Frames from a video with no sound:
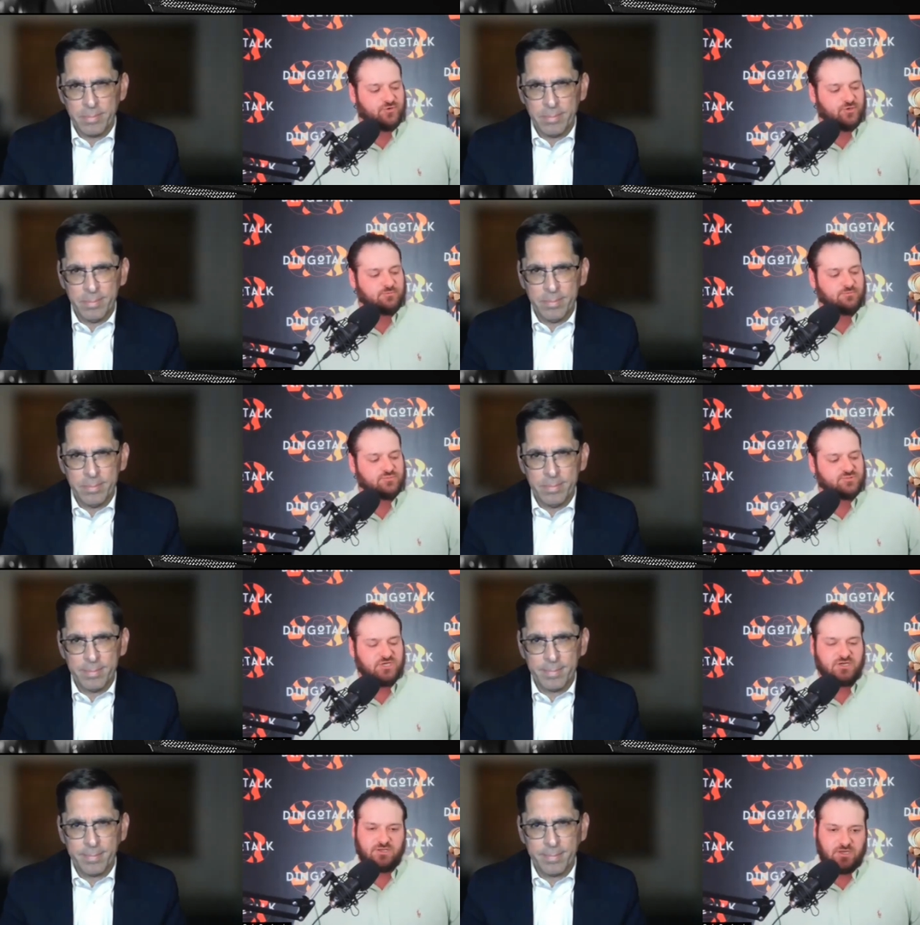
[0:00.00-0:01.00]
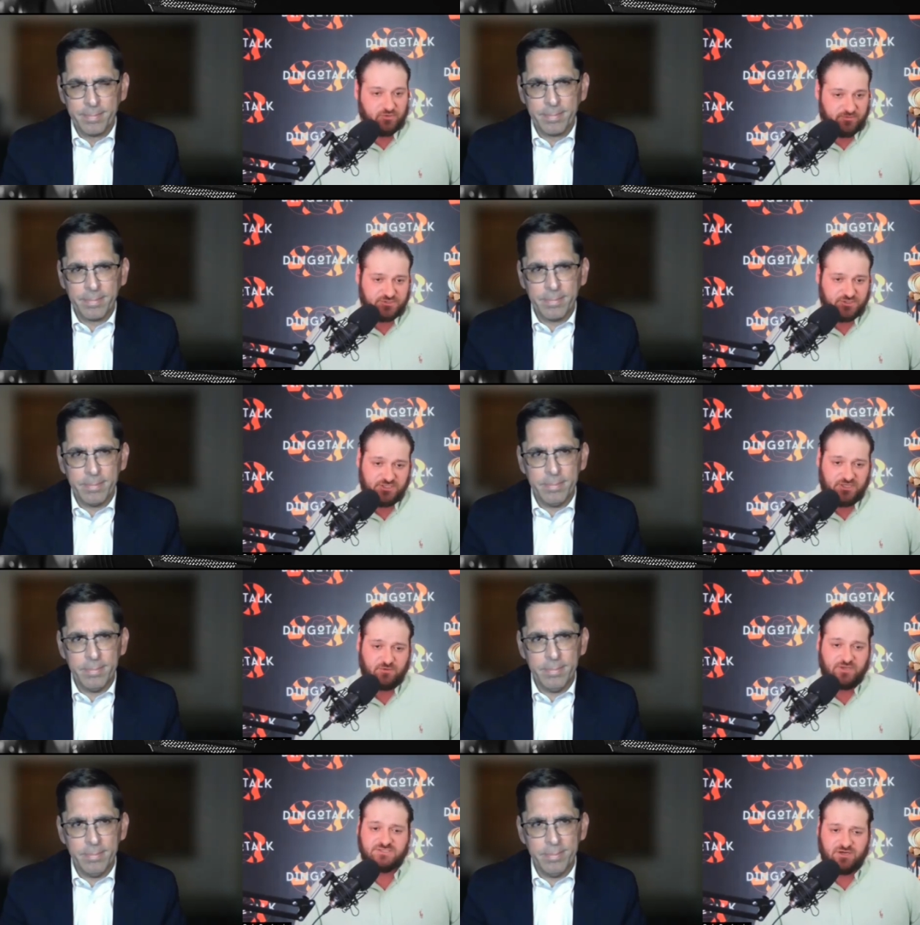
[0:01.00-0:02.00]
Speaker 1: firm, and I want to make sure I say that
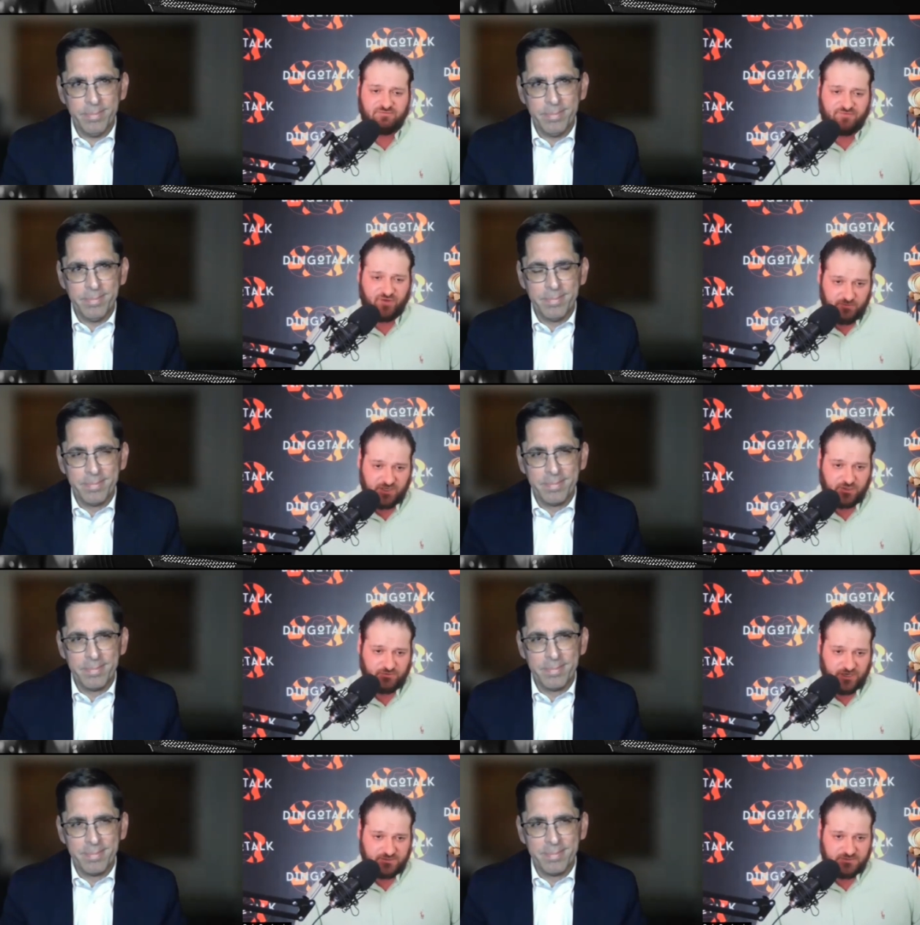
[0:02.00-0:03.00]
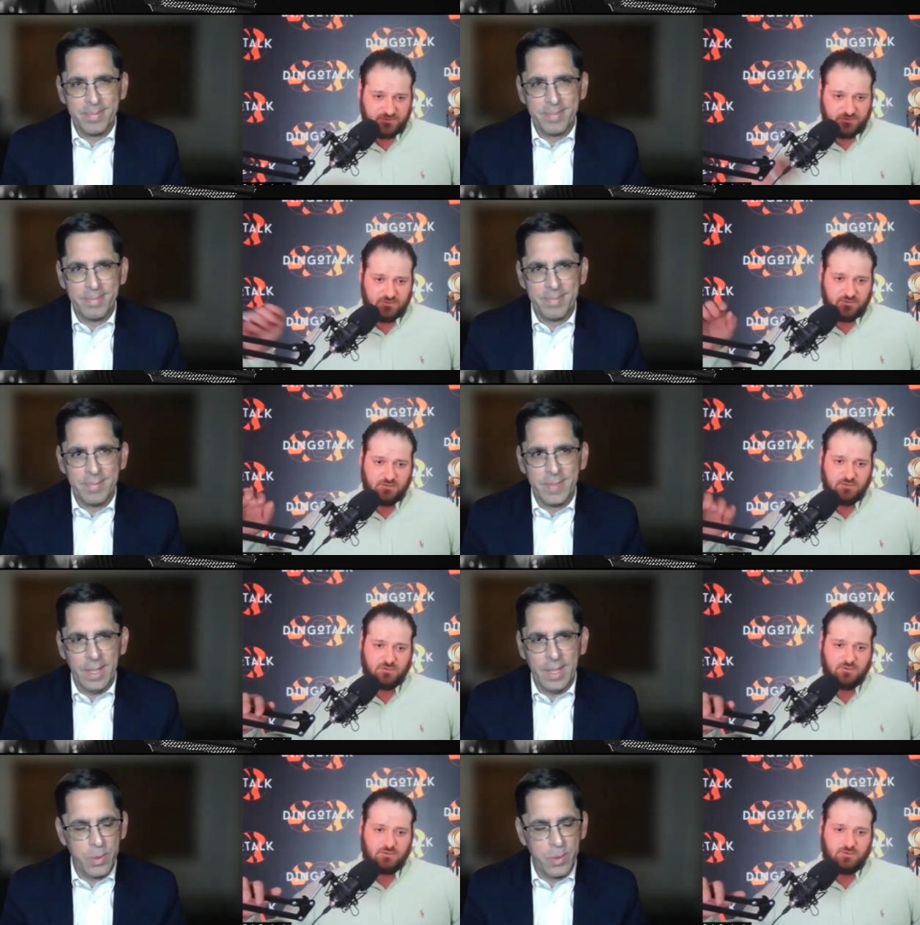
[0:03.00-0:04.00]
right, Terra Firma, correct?
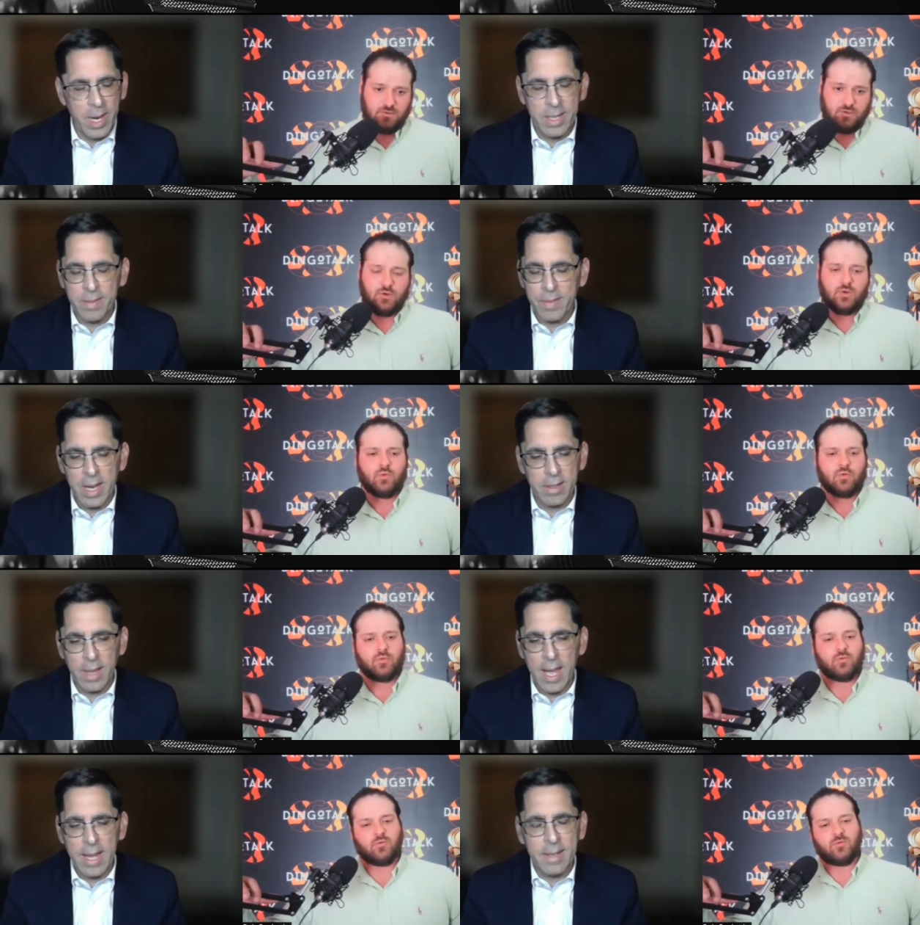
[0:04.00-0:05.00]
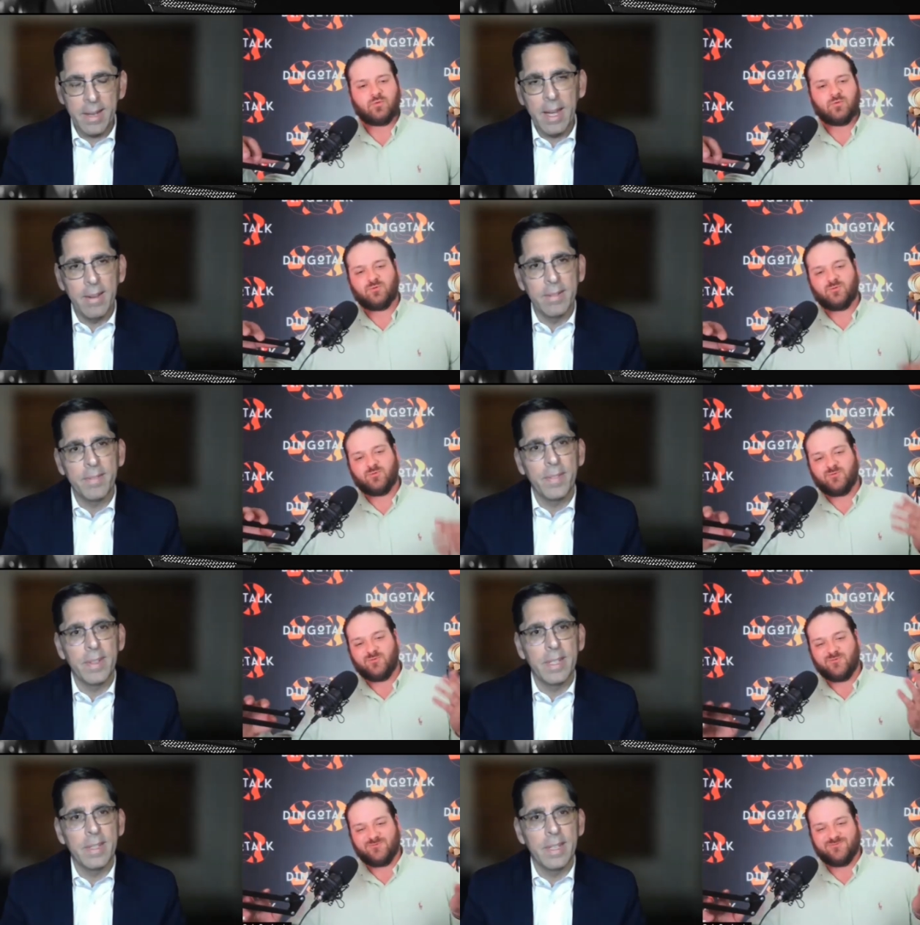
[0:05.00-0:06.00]
Speaker 2: That's right. You've got your Latin down for
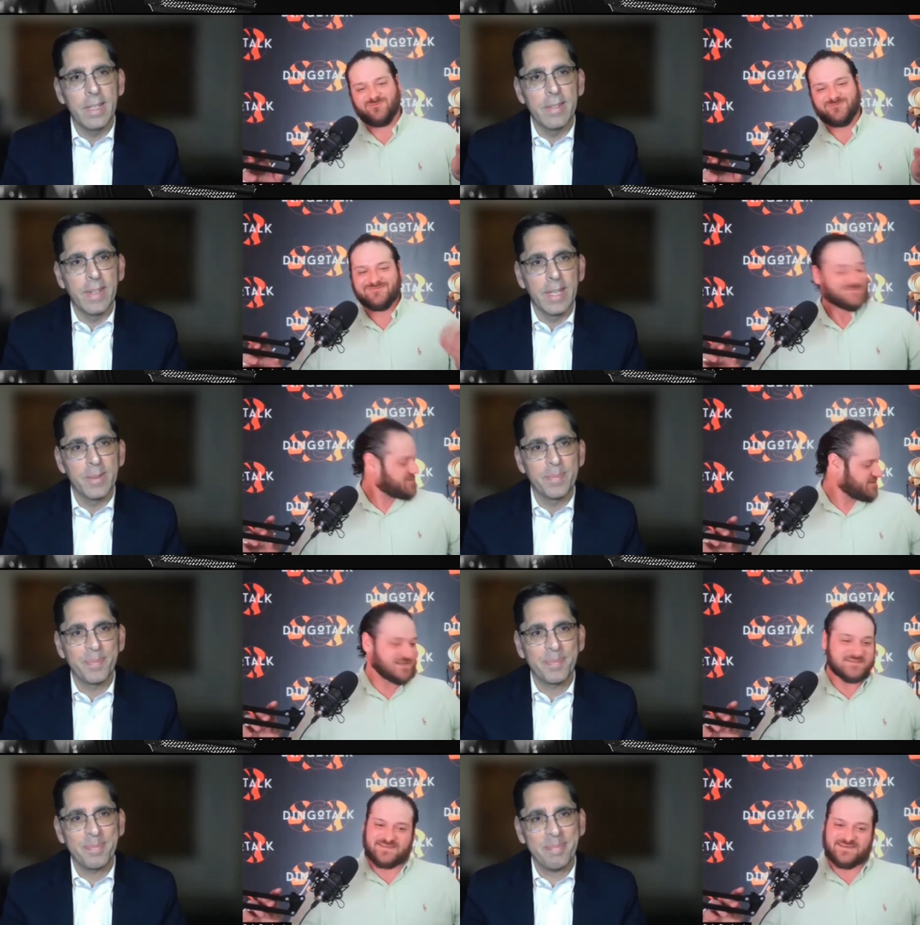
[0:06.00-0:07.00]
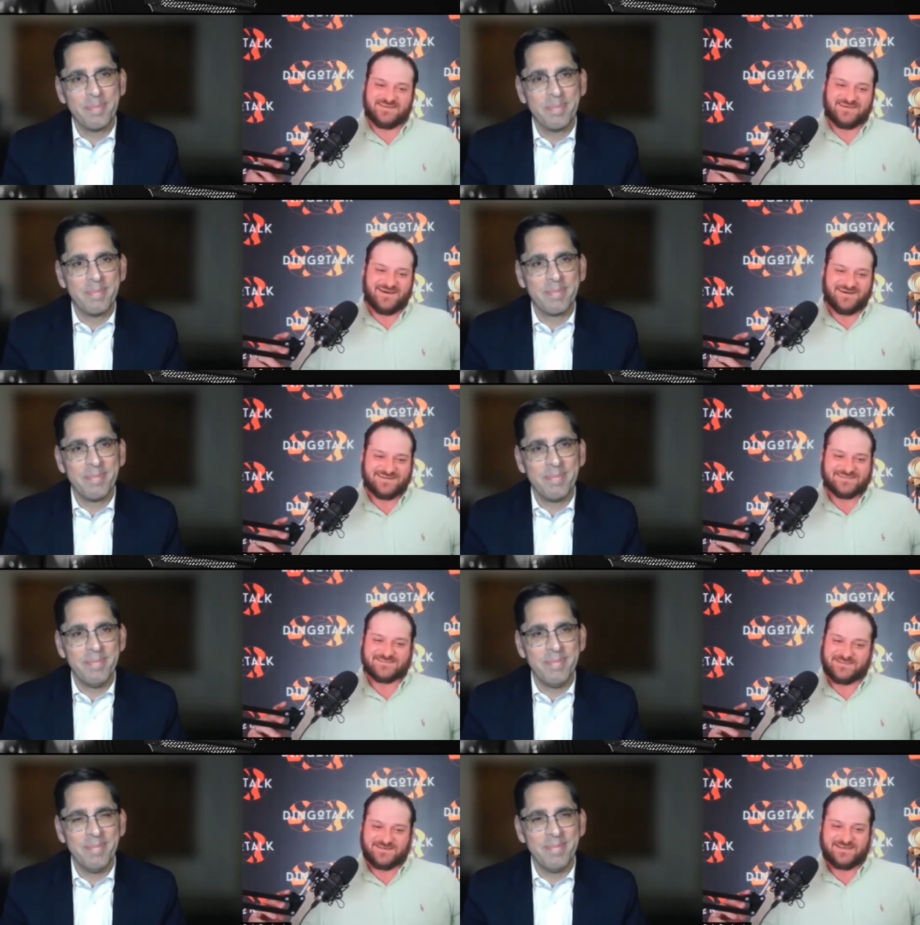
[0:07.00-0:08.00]
the, the evening.
Speaker 1: It's the uh, it's
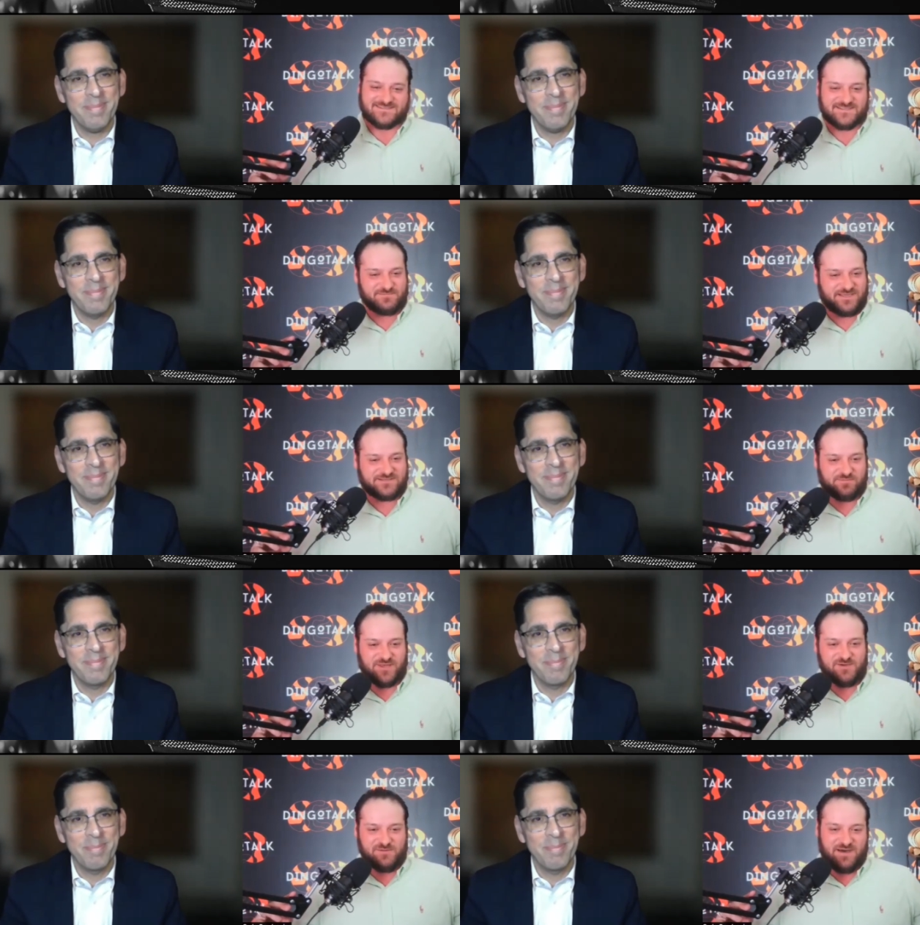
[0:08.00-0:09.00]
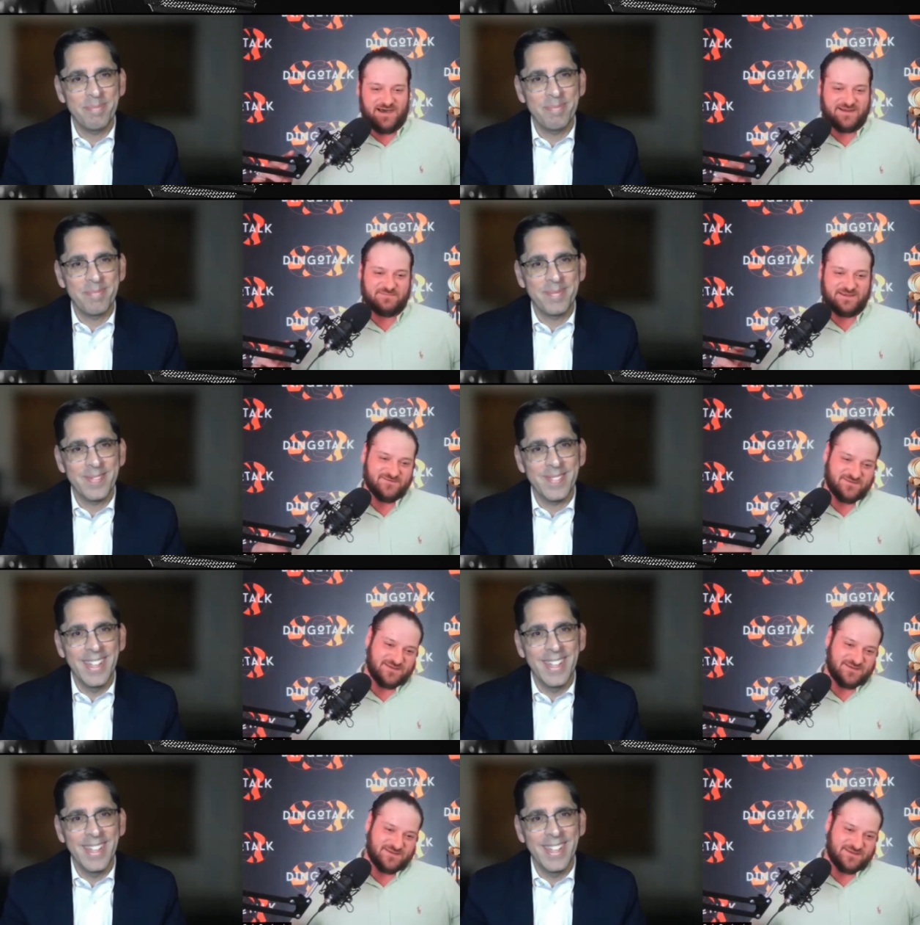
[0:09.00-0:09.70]
the it's the big diploma behind me over